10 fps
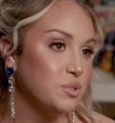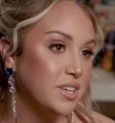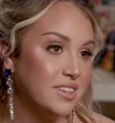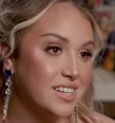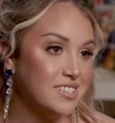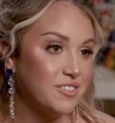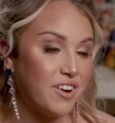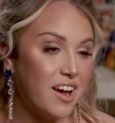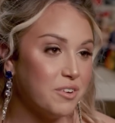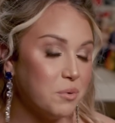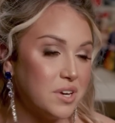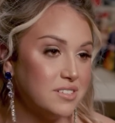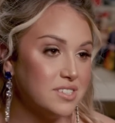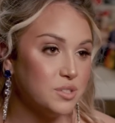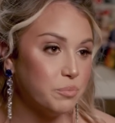doing this for everyone
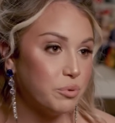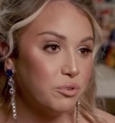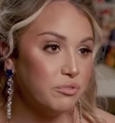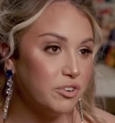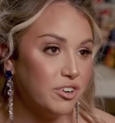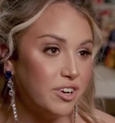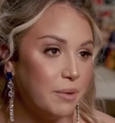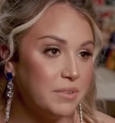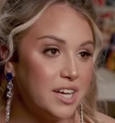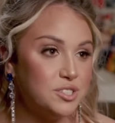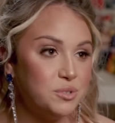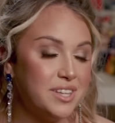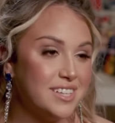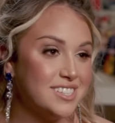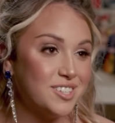else's approval. I'm not
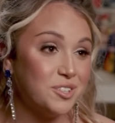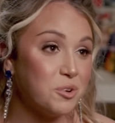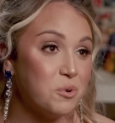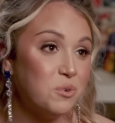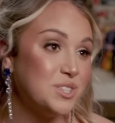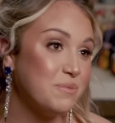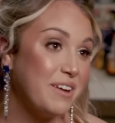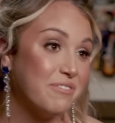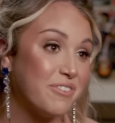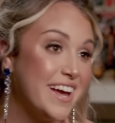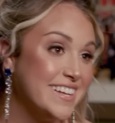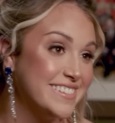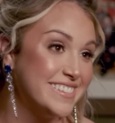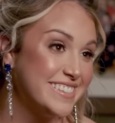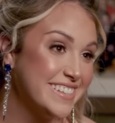doing this to look cool to my
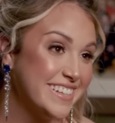friends.